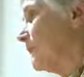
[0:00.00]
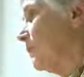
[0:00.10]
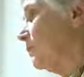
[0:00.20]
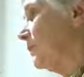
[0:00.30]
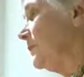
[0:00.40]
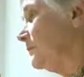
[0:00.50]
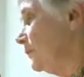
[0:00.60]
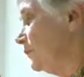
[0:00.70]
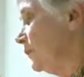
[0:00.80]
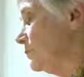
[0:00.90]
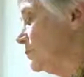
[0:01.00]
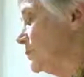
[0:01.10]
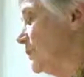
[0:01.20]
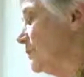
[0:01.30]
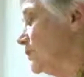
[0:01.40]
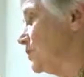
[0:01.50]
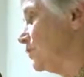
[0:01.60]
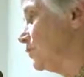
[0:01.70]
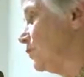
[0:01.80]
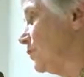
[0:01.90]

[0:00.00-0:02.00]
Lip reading: Only about 15% of the children who